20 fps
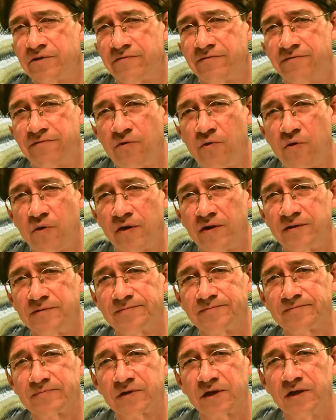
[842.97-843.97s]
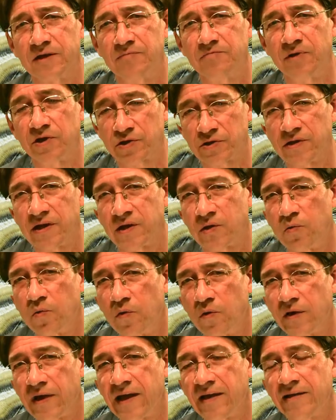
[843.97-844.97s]
and foreign, much like
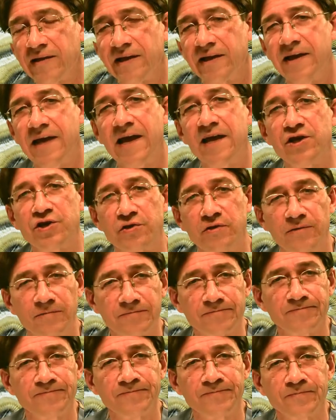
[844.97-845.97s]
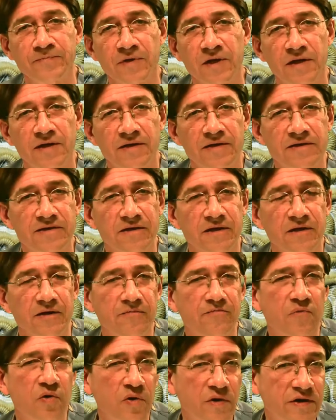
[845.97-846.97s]
word alienation. It's
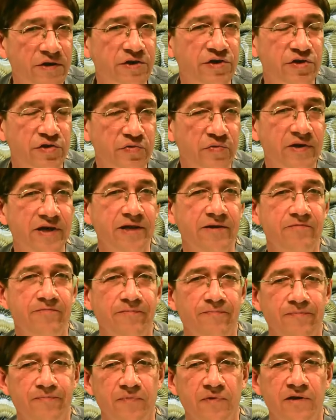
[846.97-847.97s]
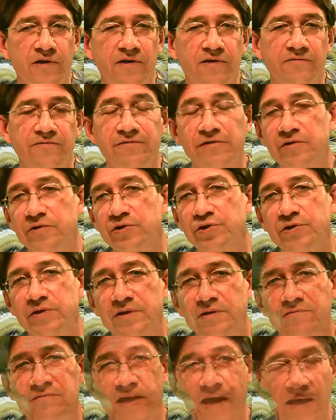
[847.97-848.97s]
a more extreme version
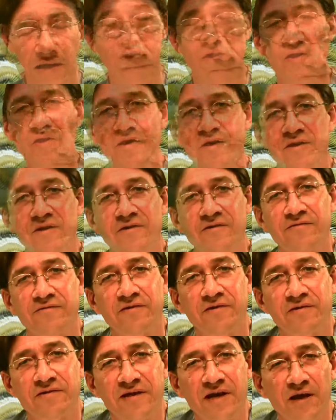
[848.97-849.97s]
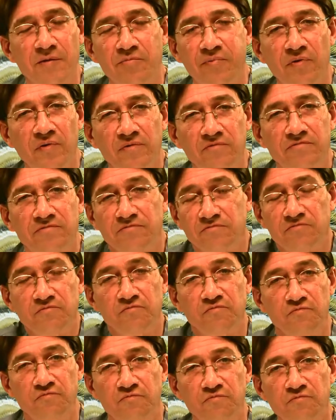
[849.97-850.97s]
of that. For example,
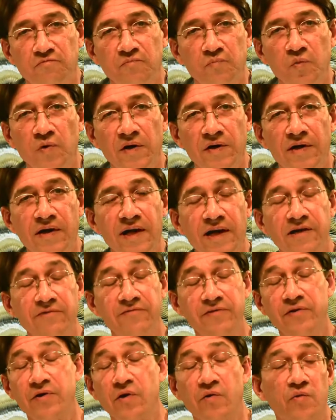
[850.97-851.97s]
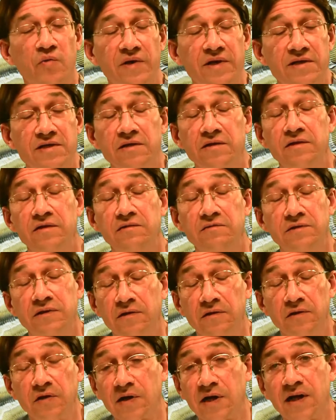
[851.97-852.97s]
one day for no reason
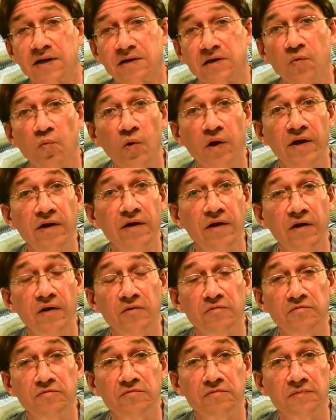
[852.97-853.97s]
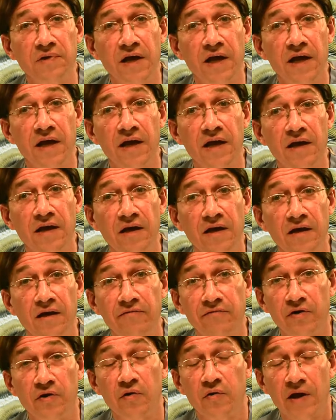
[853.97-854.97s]
you look out the window
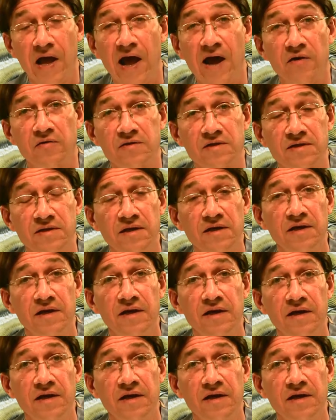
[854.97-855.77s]
of your own house,